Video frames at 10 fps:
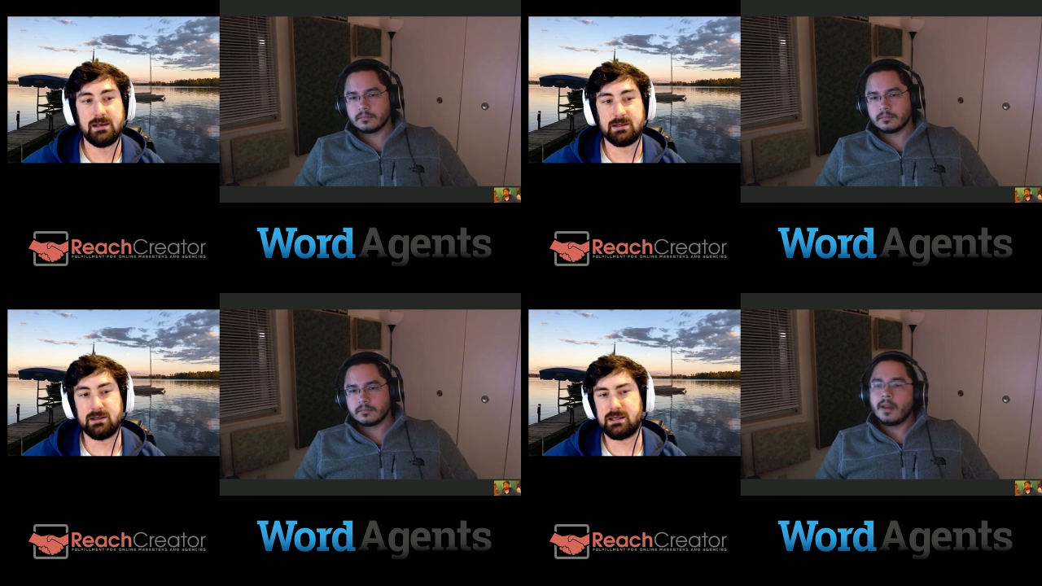
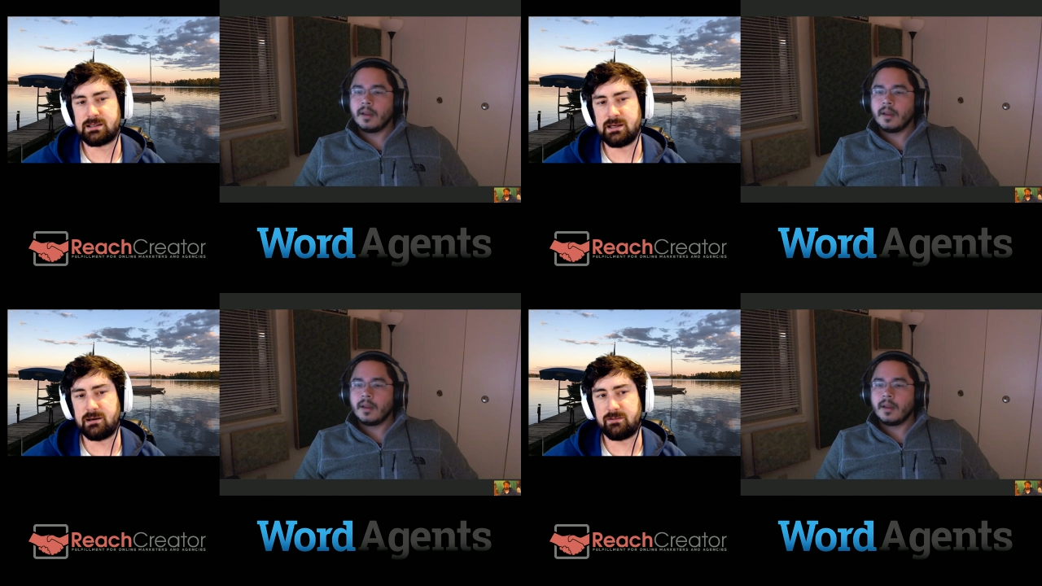Speaker 1: so it's
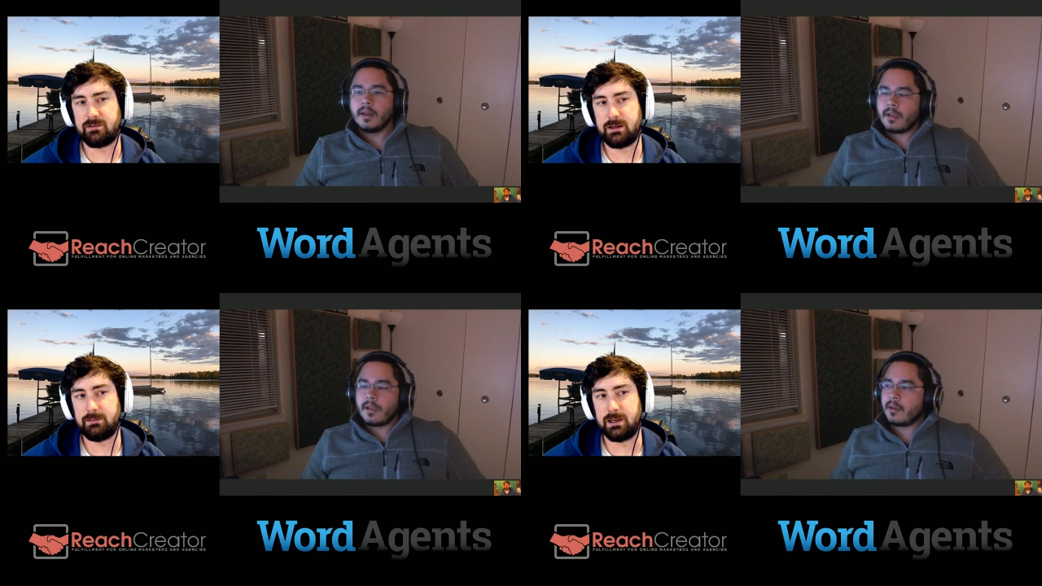tough,
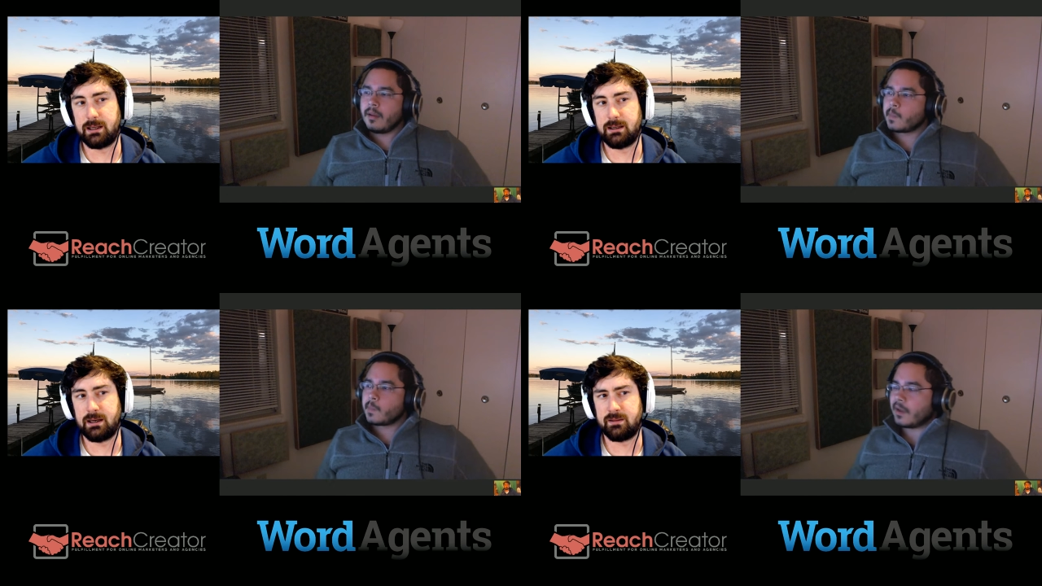but
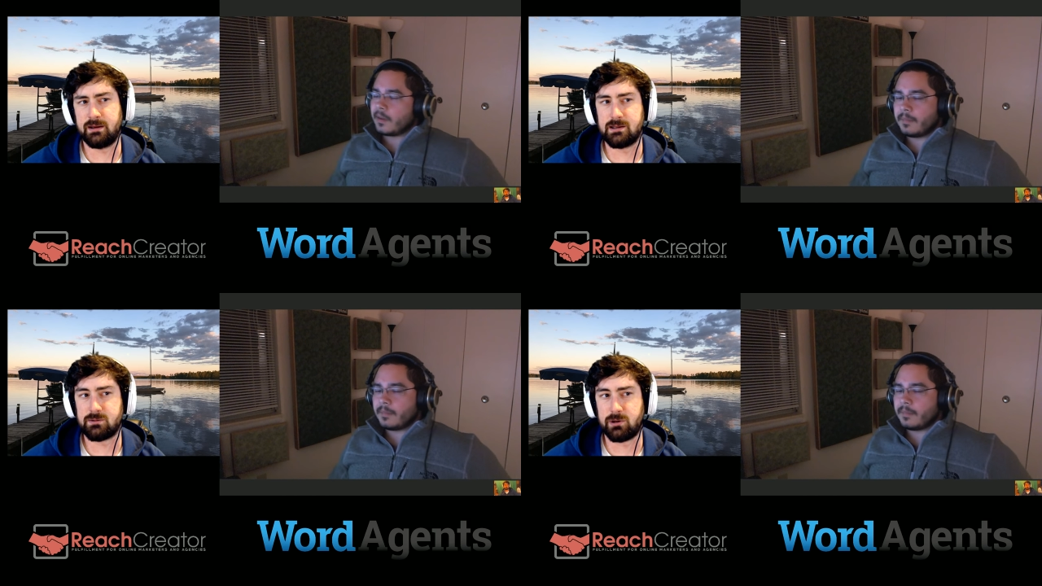I think
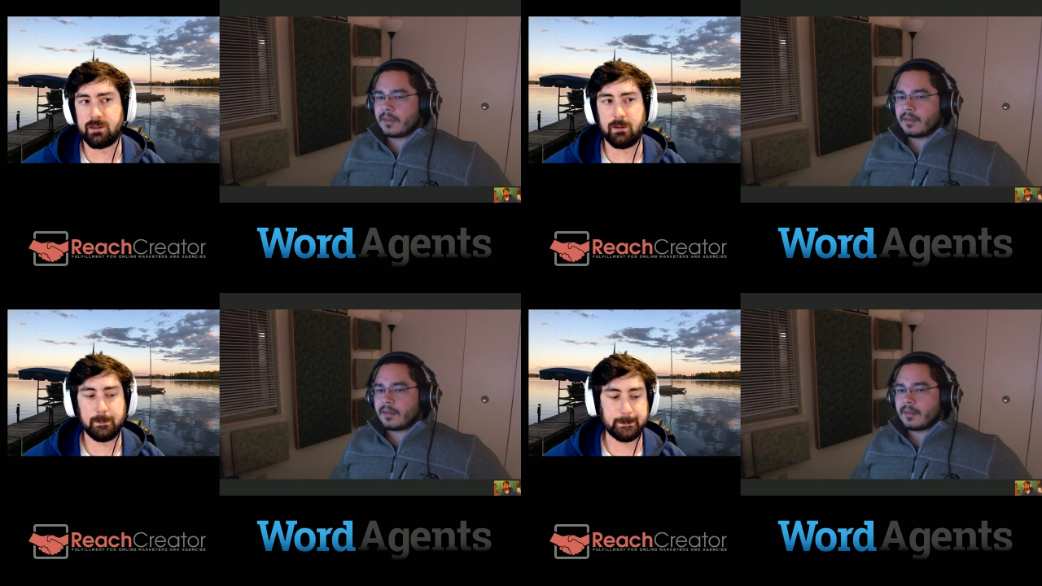it's worth
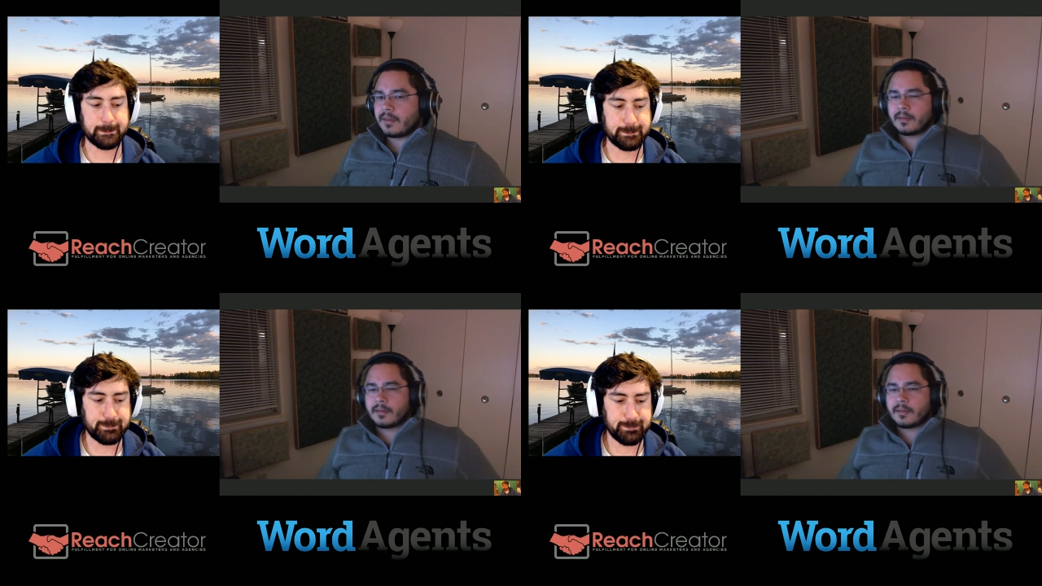it.
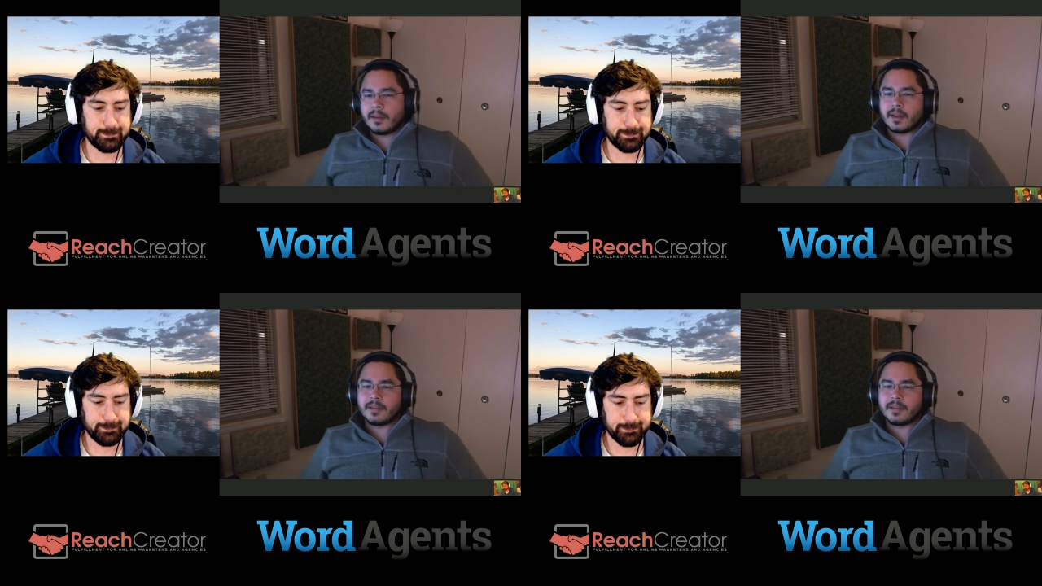
Speaker 2: I
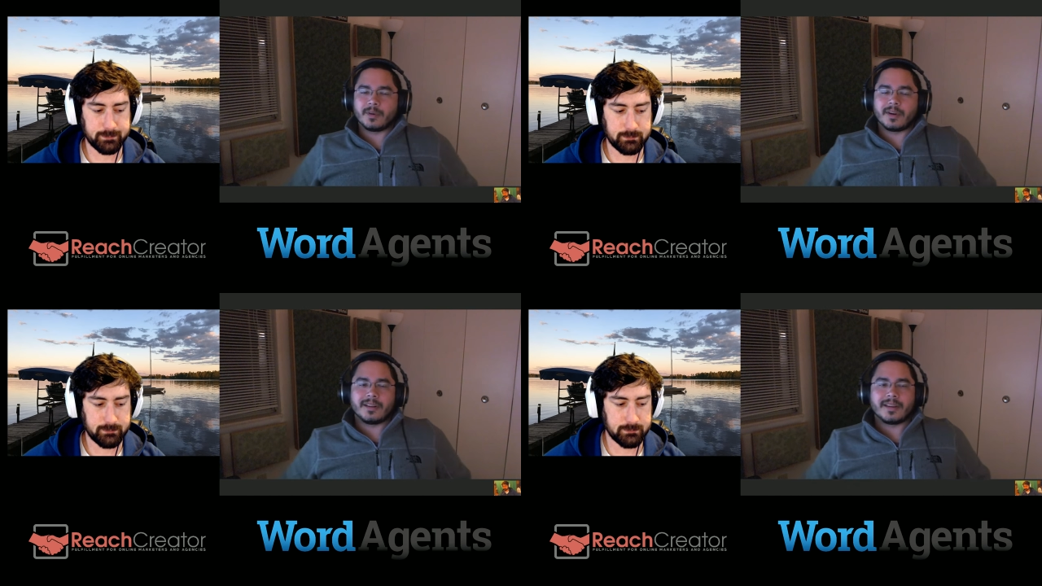think you're
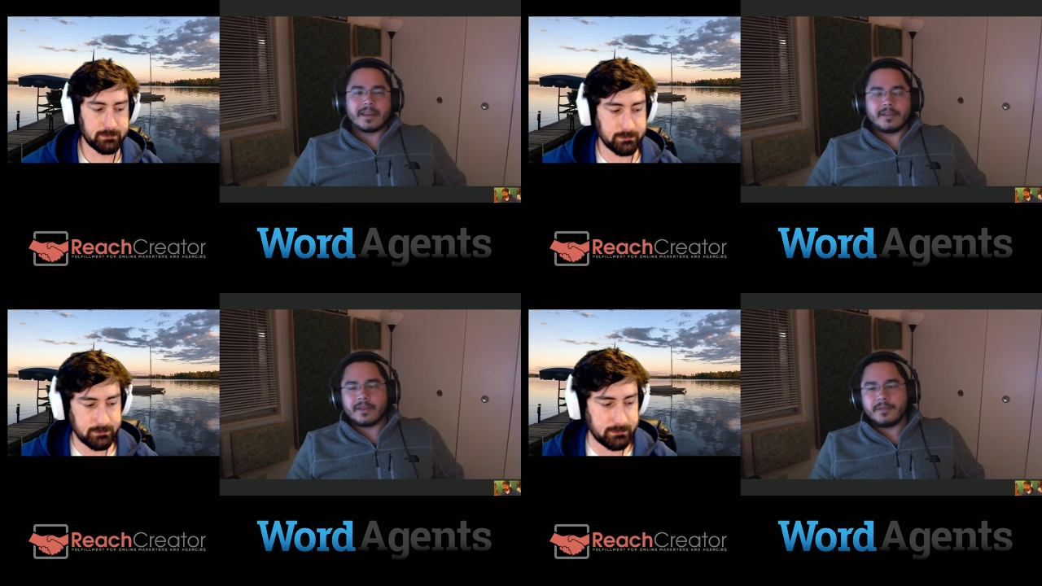right. Like,
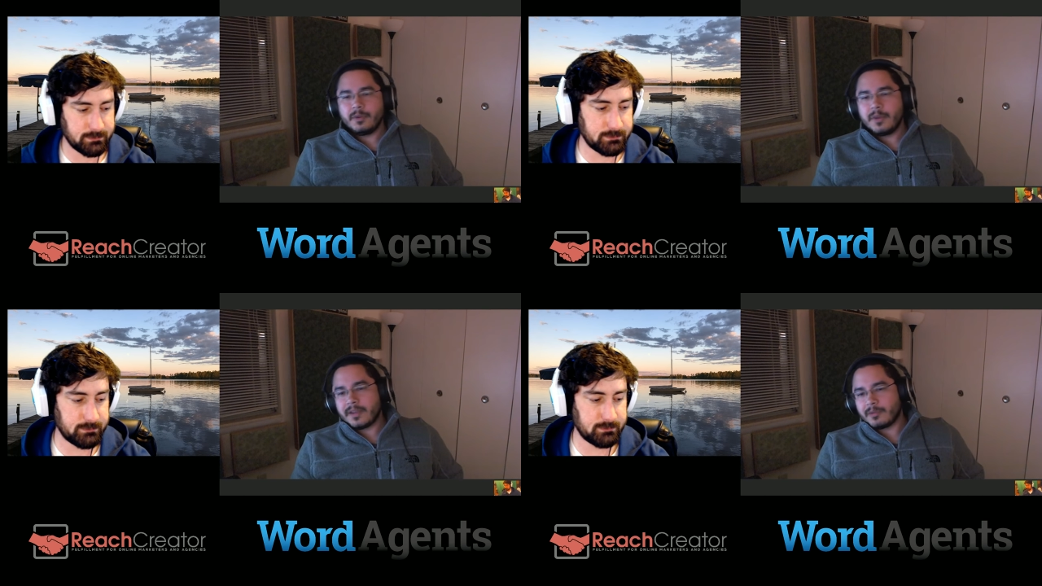if you
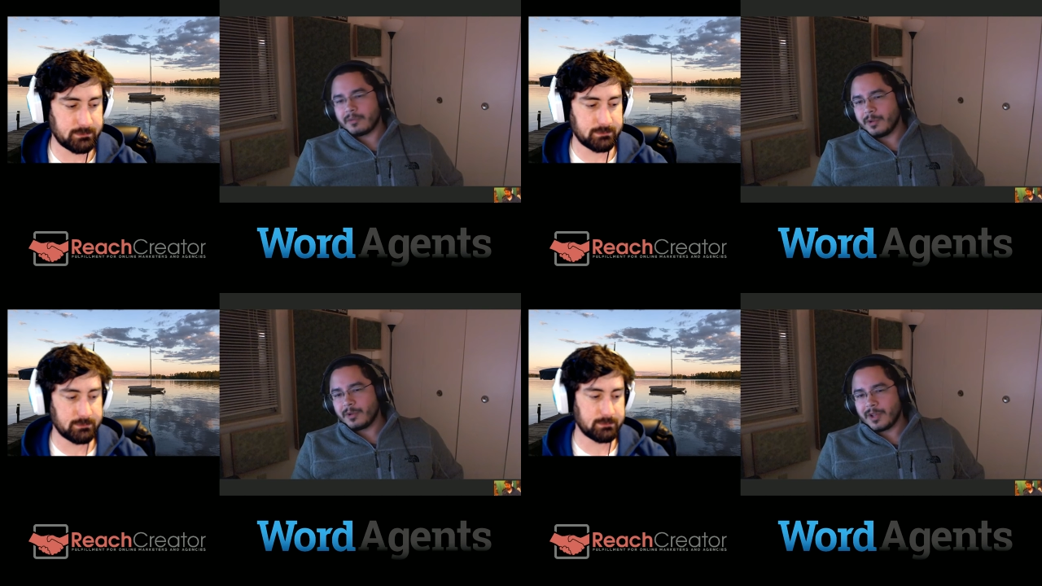get
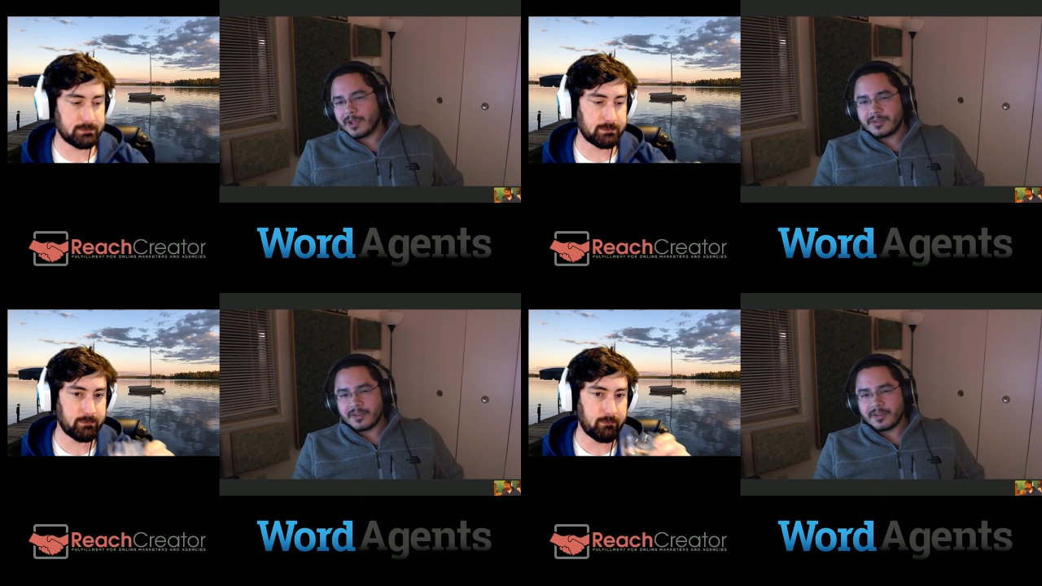real close to the